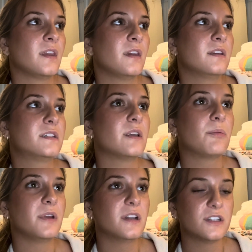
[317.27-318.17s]

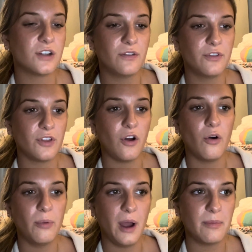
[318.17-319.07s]
something is good for the whole
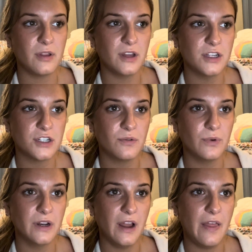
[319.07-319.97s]
population
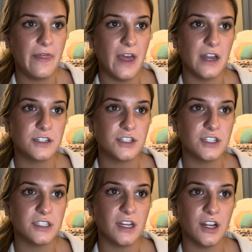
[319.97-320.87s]
when that's
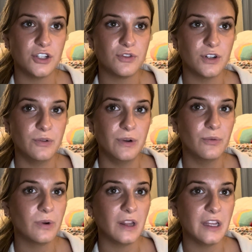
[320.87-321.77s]
just not true. It
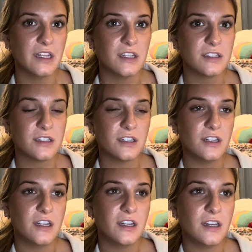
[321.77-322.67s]
really is
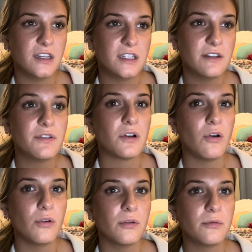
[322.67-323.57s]

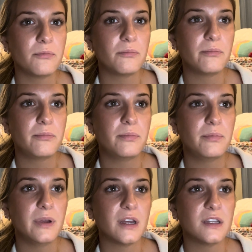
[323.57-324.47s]
difficult
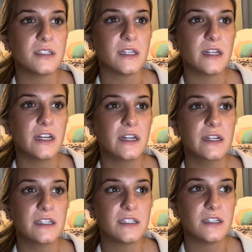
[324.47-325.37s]
because it
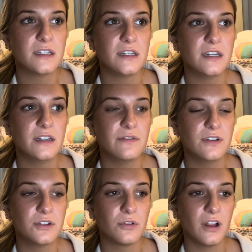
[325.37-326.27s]
is
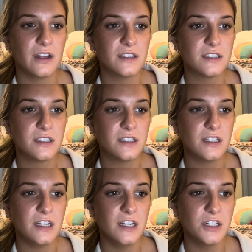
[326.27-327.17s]
individualized
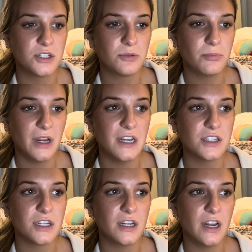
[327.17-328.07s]
to each
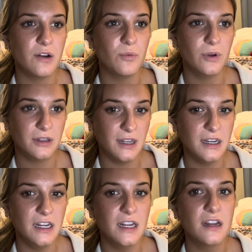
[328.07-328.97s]
patient and what they
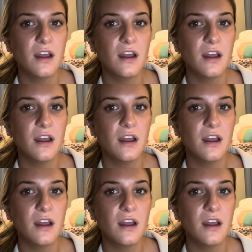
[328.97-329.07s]
need,